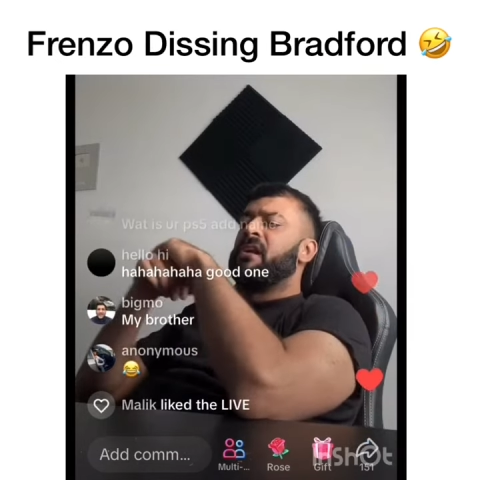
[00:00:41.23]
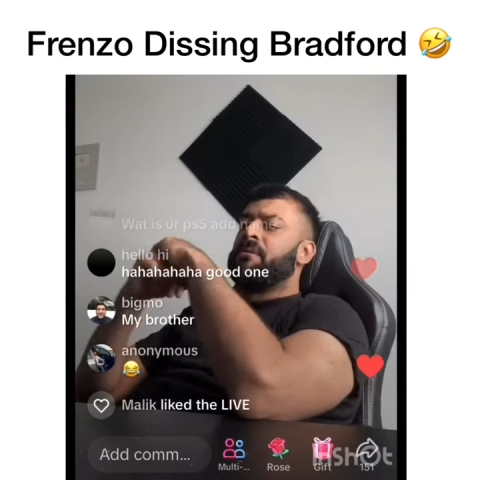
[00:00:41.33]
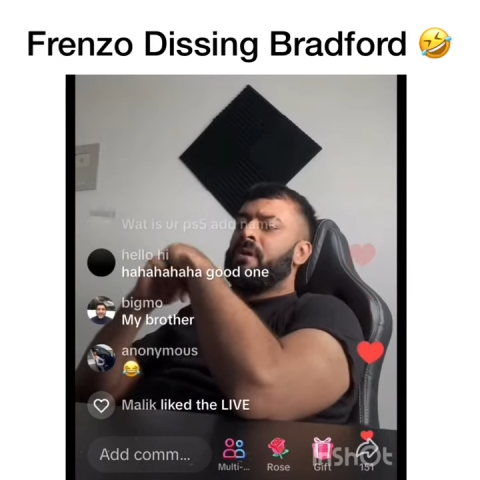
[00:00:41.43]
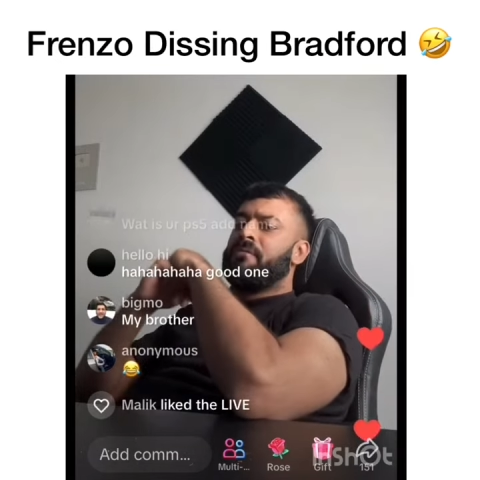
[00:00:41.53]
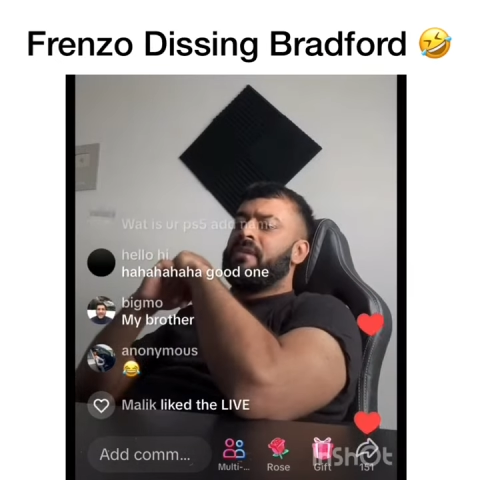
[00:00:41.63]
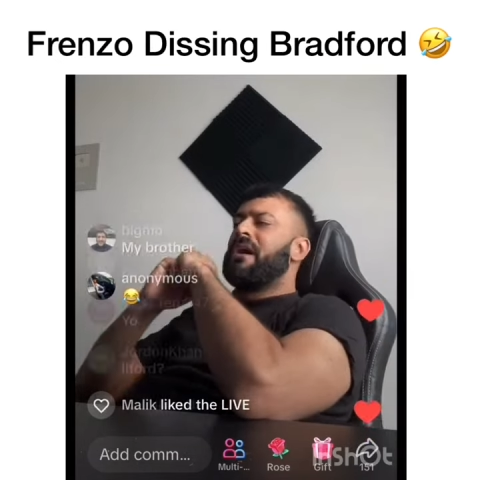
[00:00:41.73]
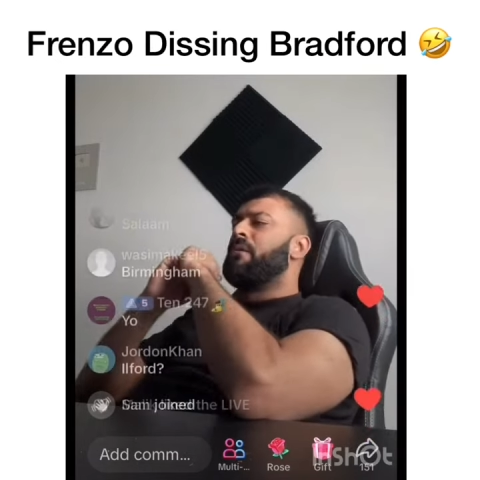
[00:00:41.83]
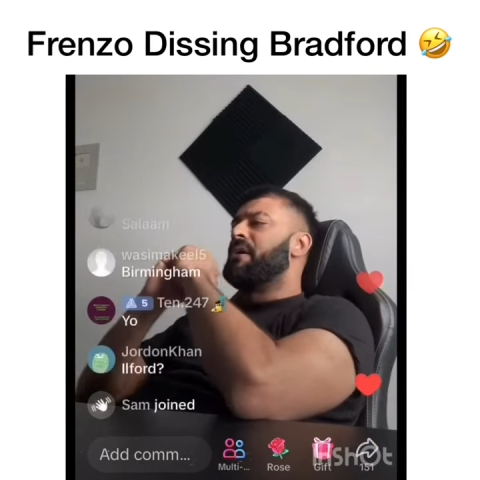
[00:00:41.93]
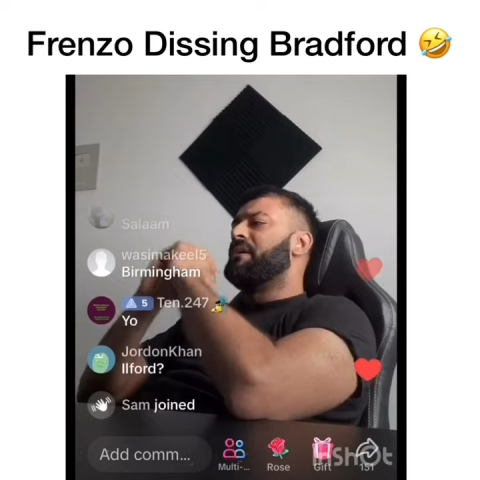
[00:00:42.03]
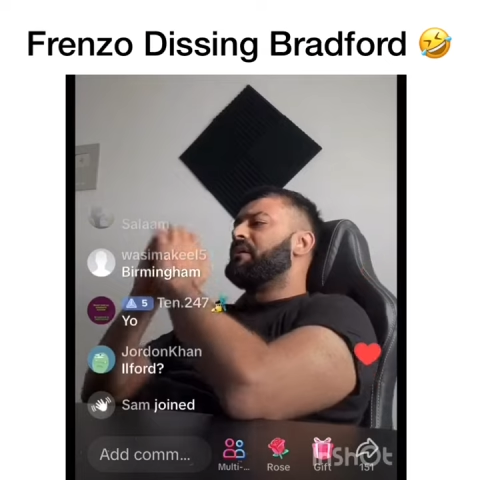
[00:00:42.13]
England, bro.
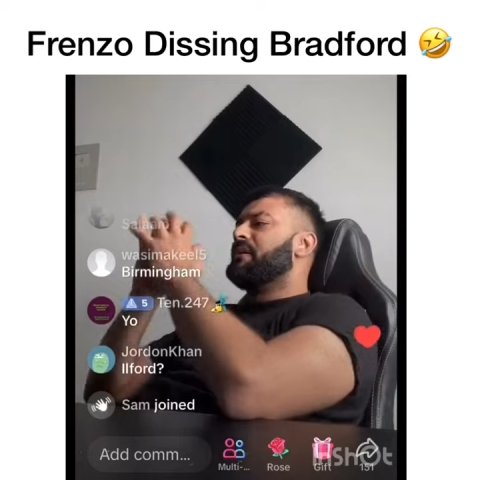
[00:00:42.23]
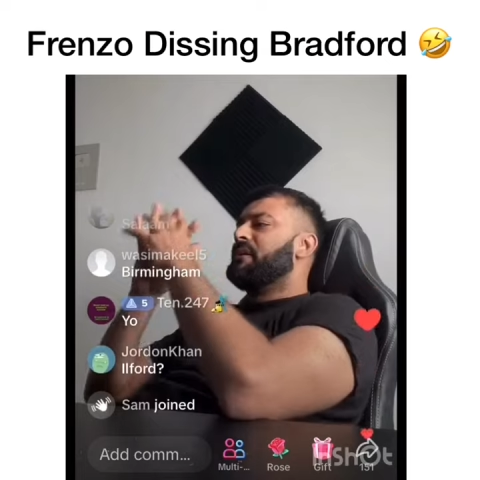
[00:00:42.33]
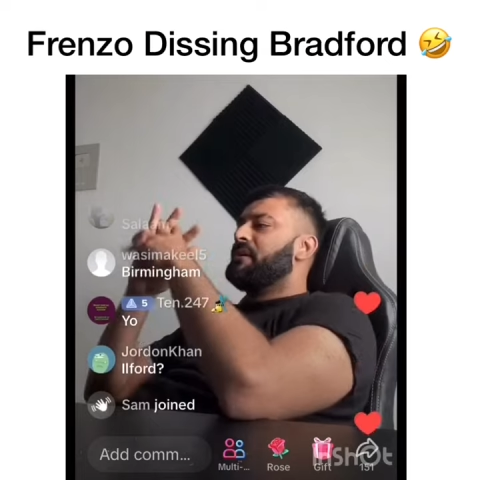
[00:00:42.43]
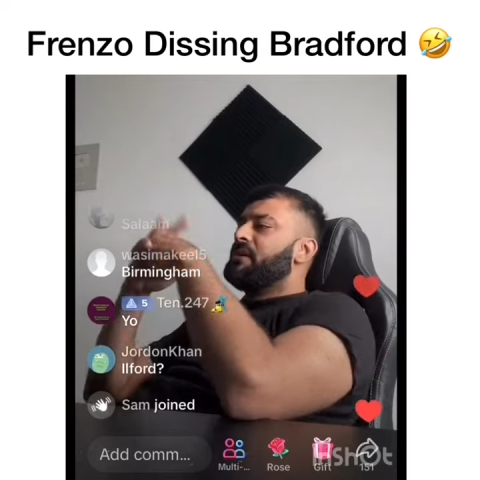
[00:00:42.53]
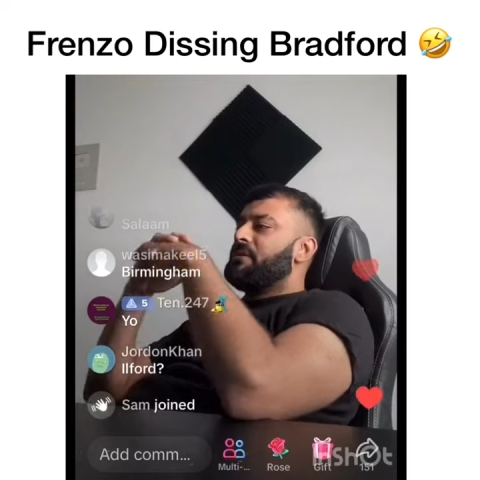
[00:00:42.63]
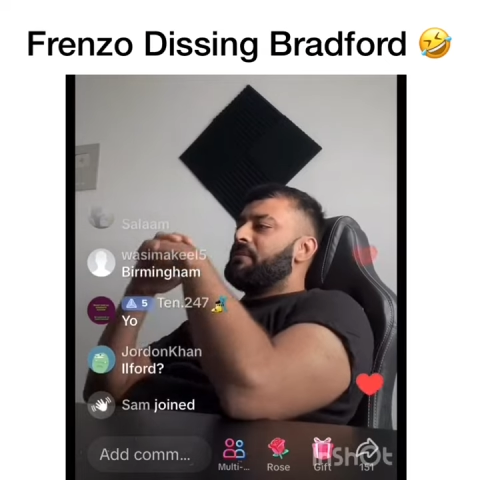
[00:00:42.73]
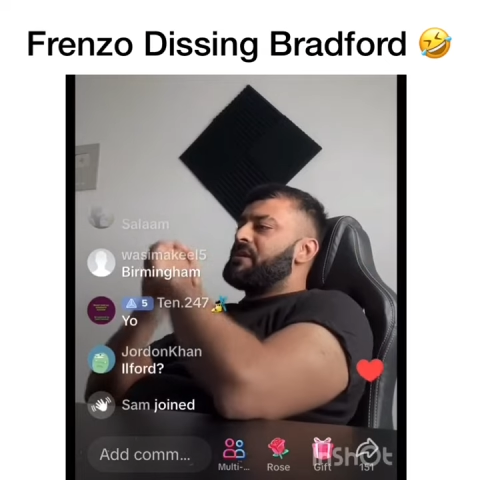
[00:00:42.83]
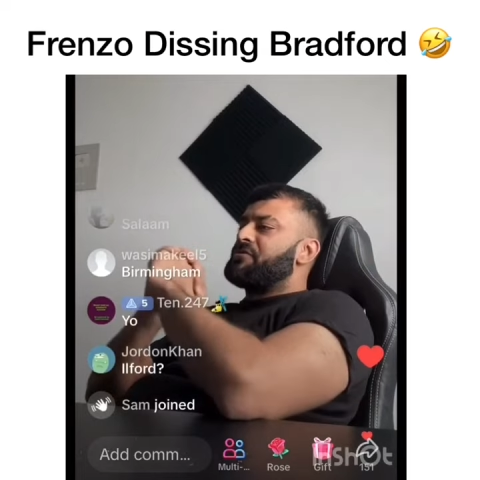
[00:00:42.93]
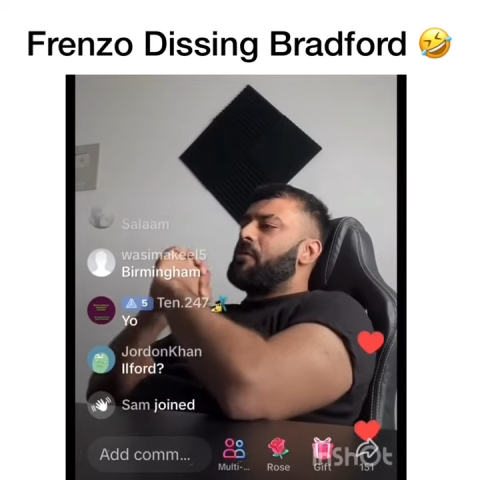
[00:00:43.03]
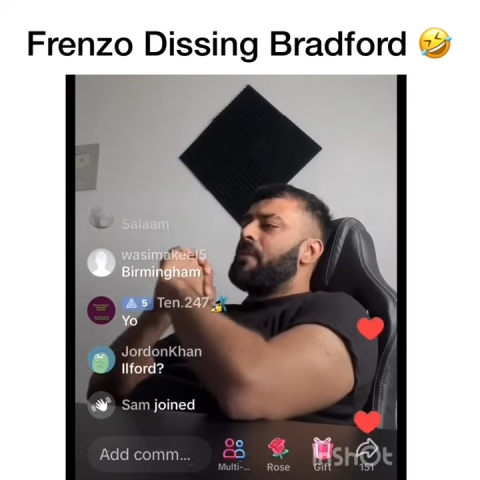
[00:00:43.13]
Allow it.
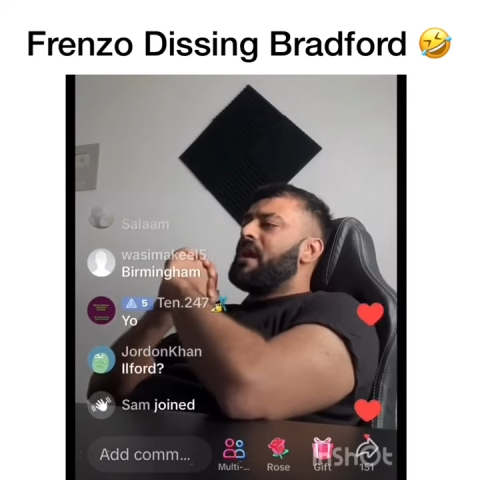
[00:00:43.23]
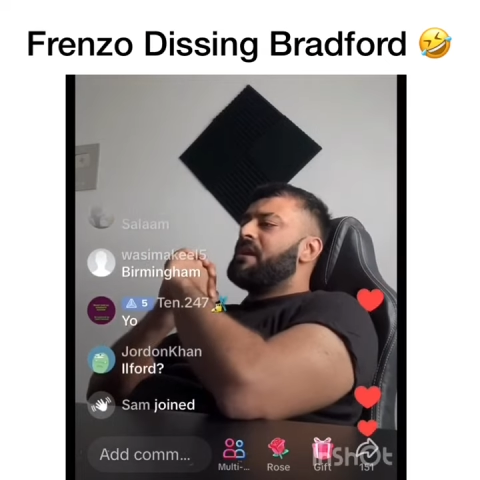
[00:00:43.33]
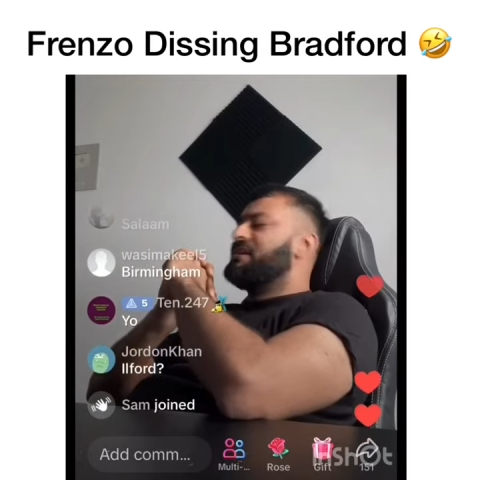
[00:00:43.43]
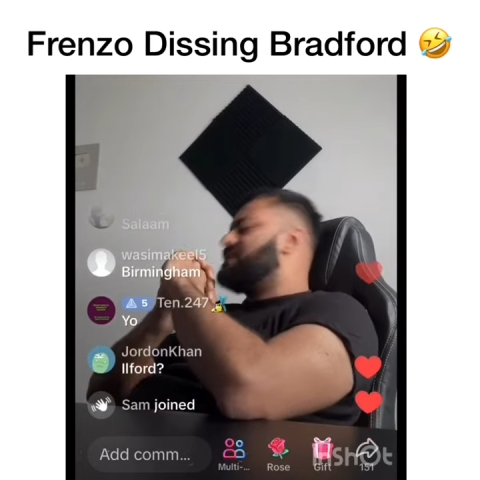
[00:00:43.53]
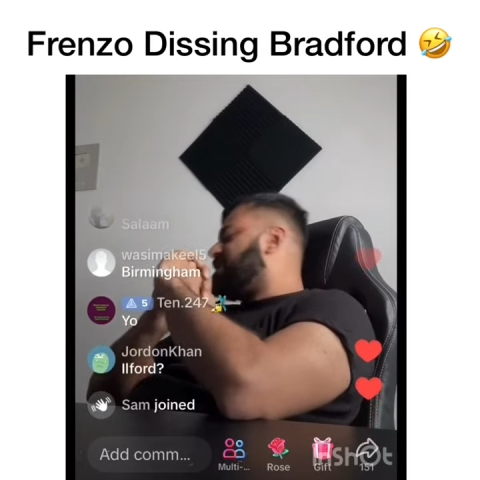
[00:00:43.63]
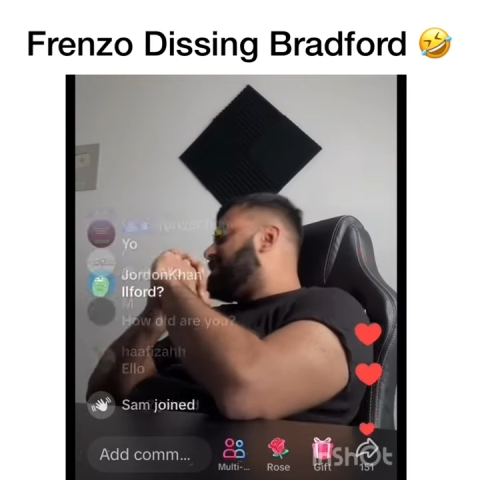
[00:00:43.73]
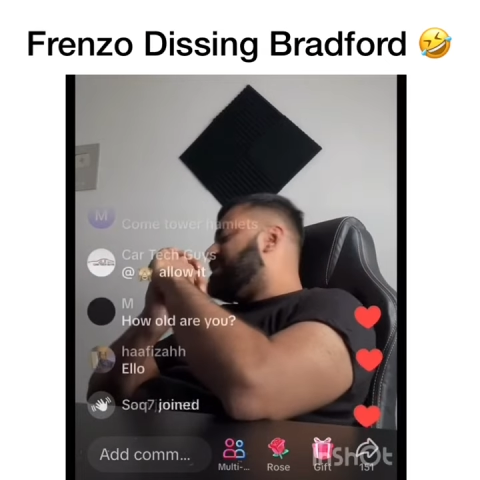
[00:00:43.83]
Man's from London